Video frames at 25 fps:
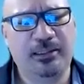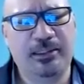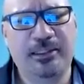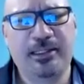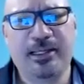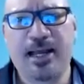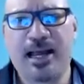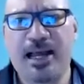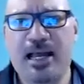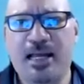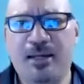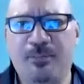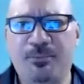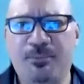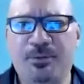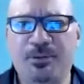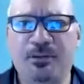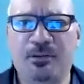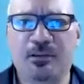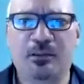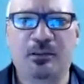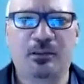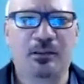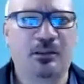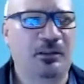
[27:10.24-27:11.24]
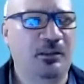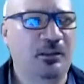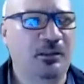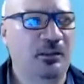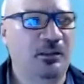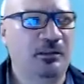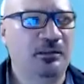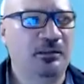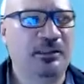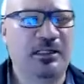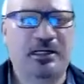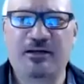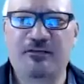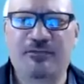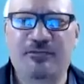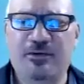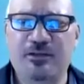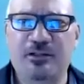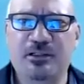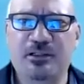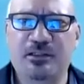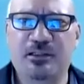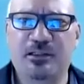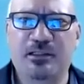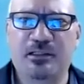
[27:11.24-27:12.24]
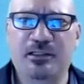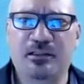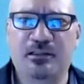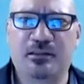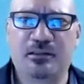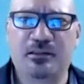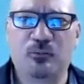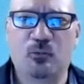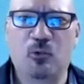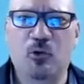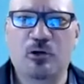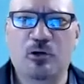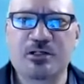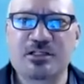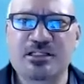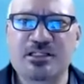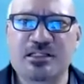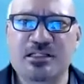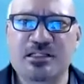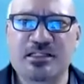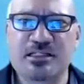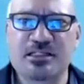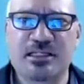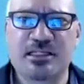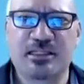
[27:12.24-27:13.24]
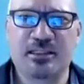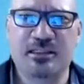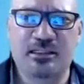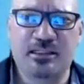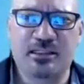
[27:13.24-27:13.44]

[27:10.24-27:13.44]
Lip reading: gap that I found in Ward 16